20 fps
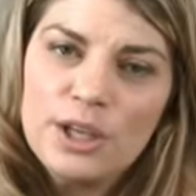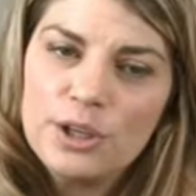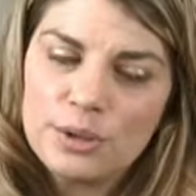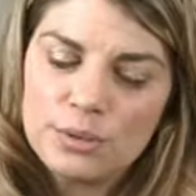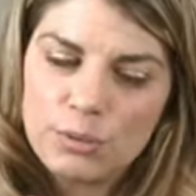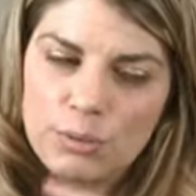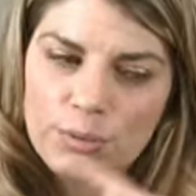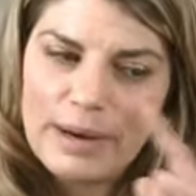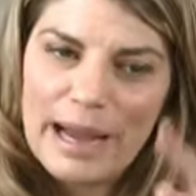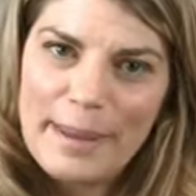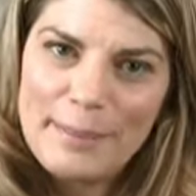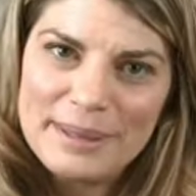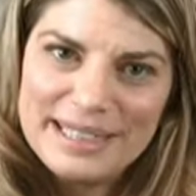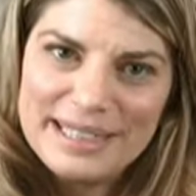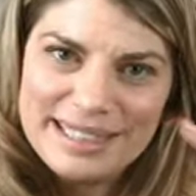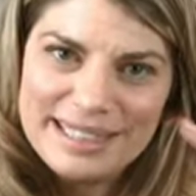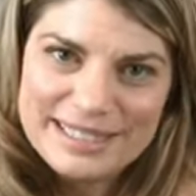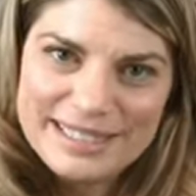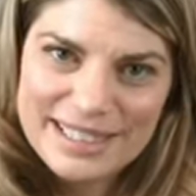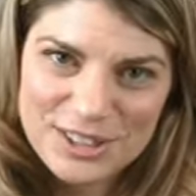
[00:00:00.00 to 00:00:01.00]
You can wrap
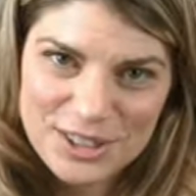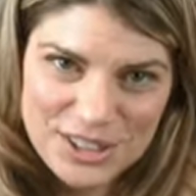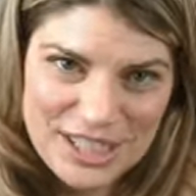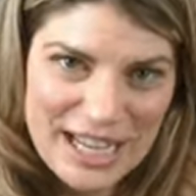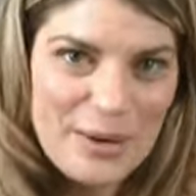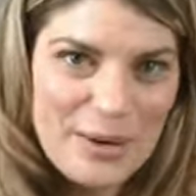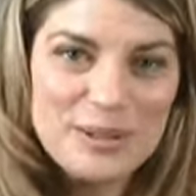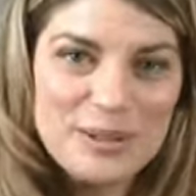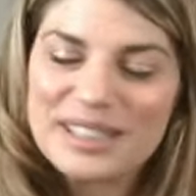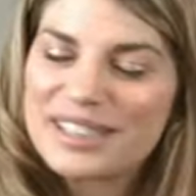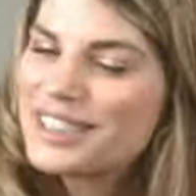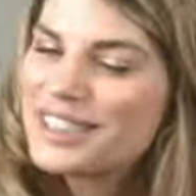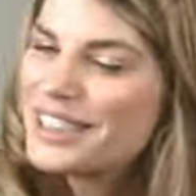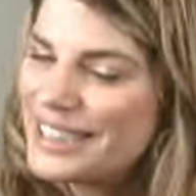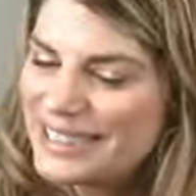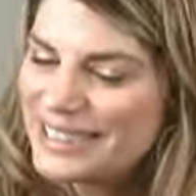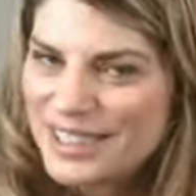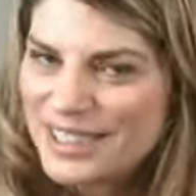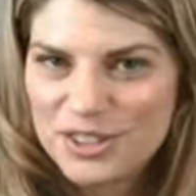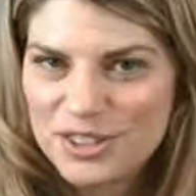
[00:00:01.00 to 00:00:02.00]
it in a dish towel, a
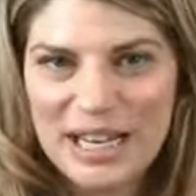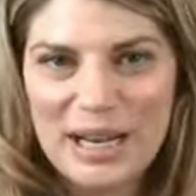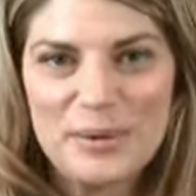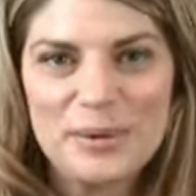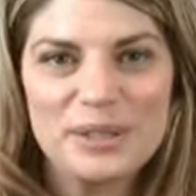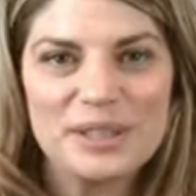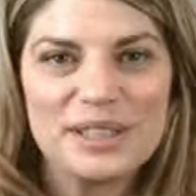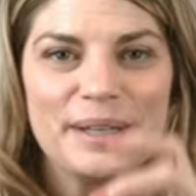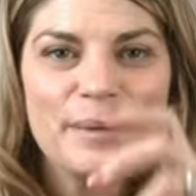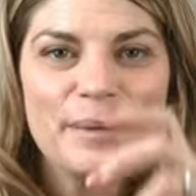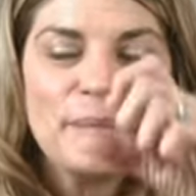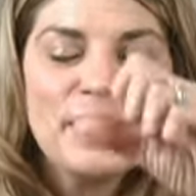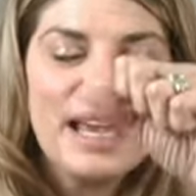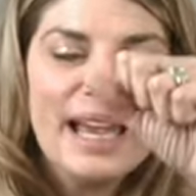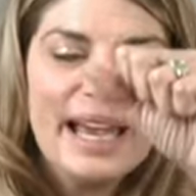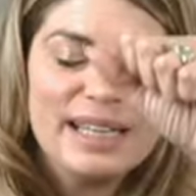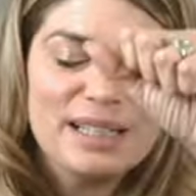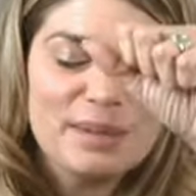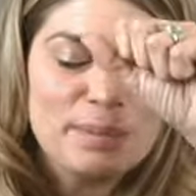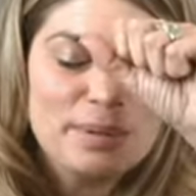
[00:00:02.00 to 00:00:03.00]
clean dish towel,
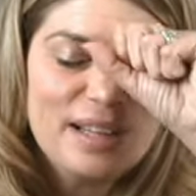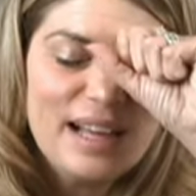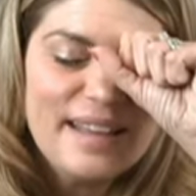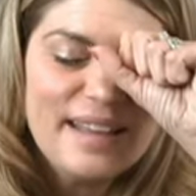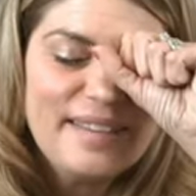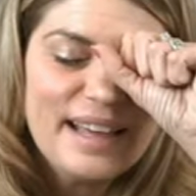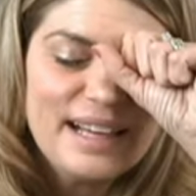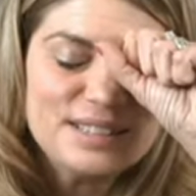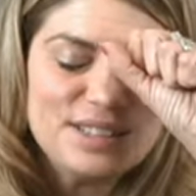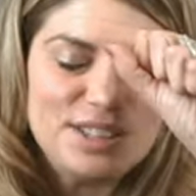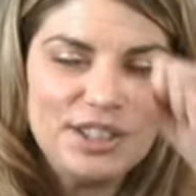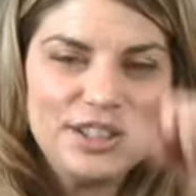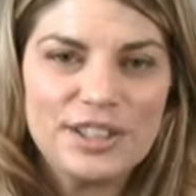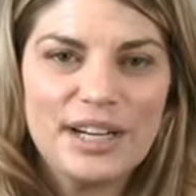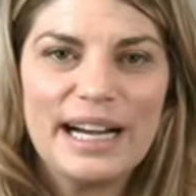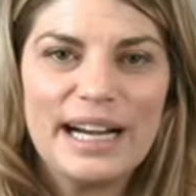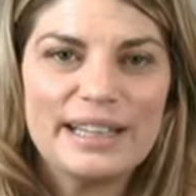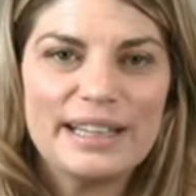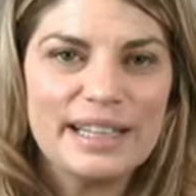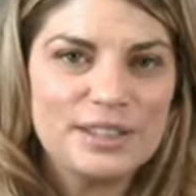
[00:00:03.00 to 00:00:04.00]
and apply that to
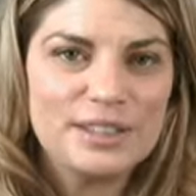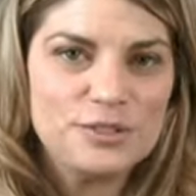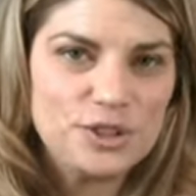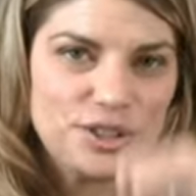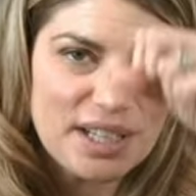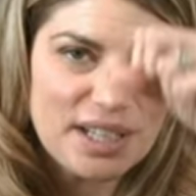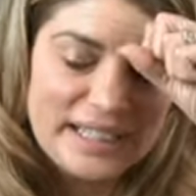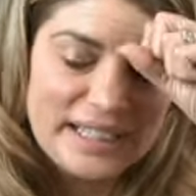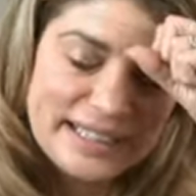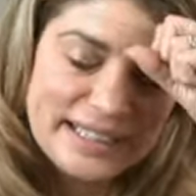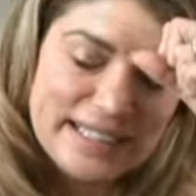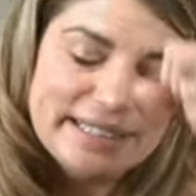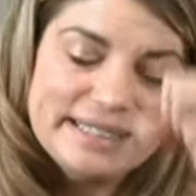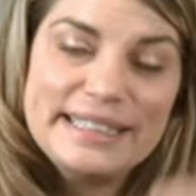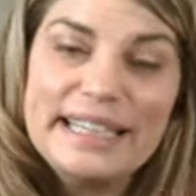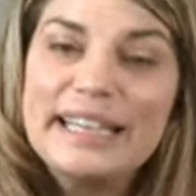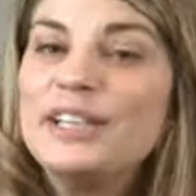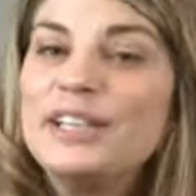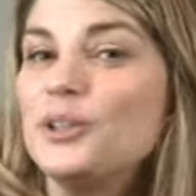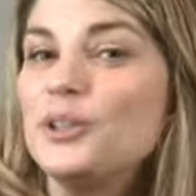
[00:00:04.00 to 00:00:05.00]
your eyelid just kind of
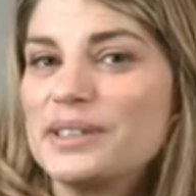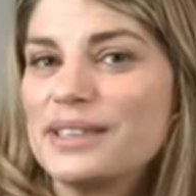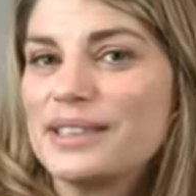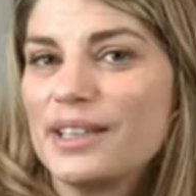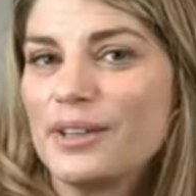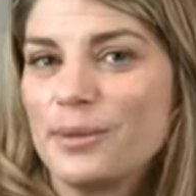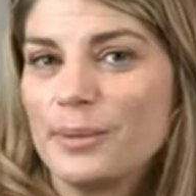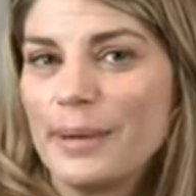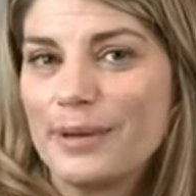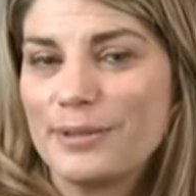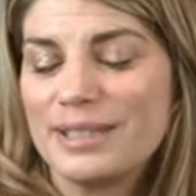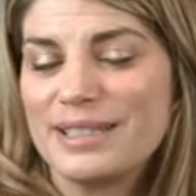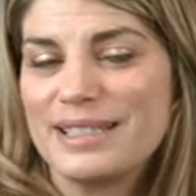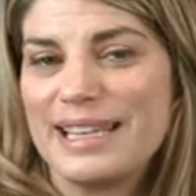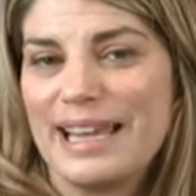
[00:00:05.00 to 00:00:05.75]
continuously throughout the